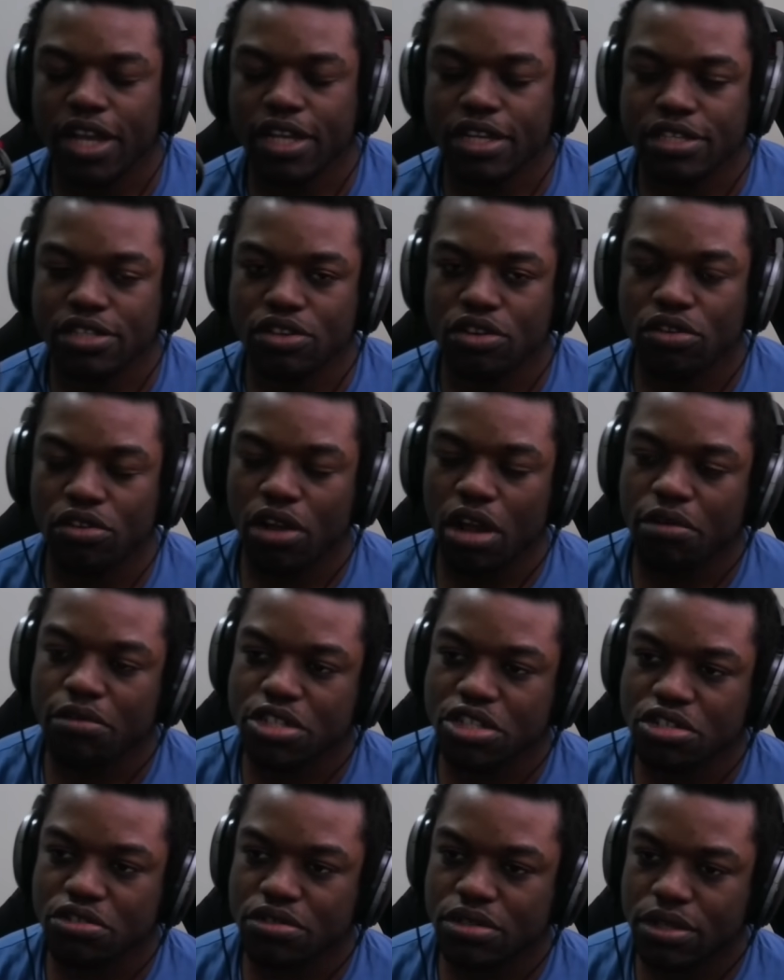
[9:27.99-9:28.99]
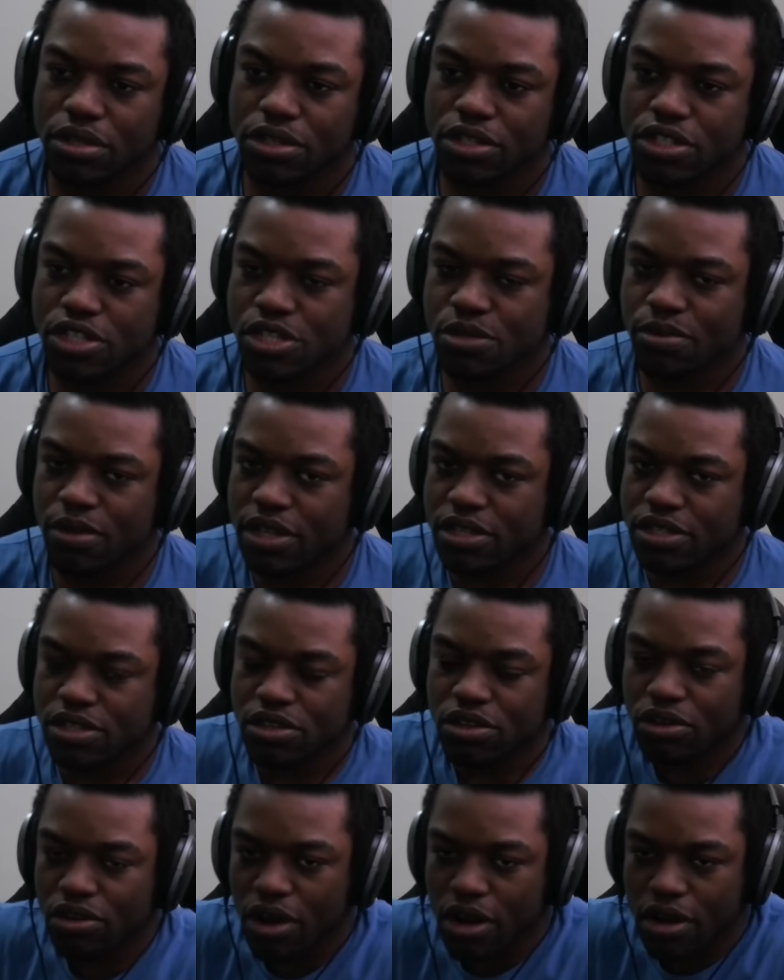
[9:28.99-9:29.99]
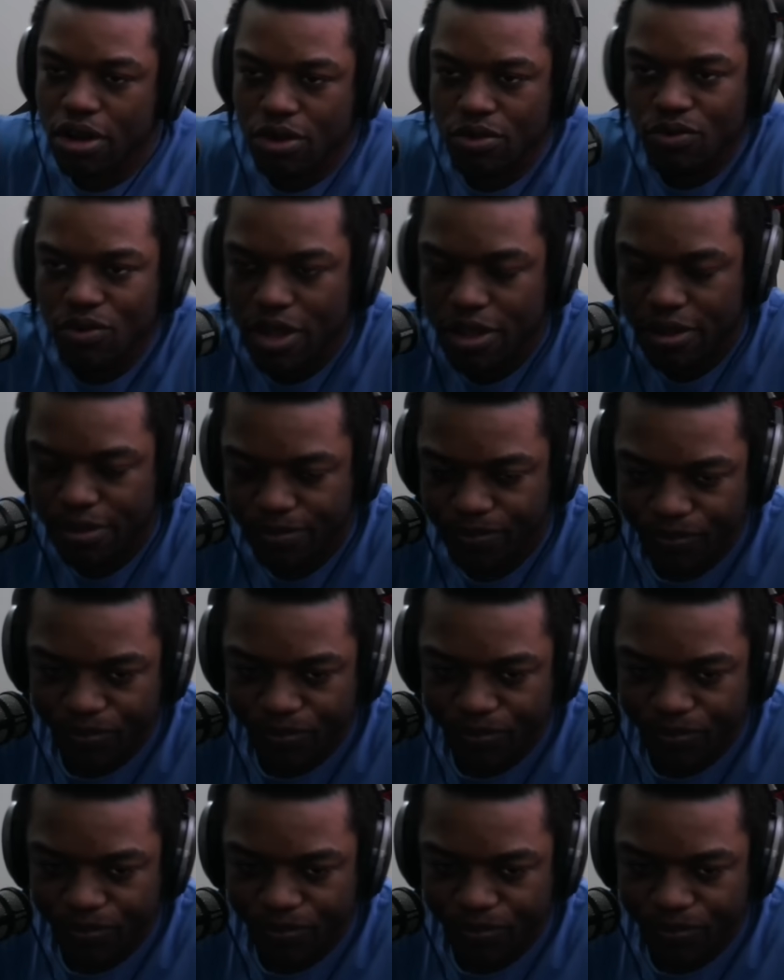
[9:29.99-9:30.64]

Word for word: Because Snowguard, what you would do, you just play Snowguard on one,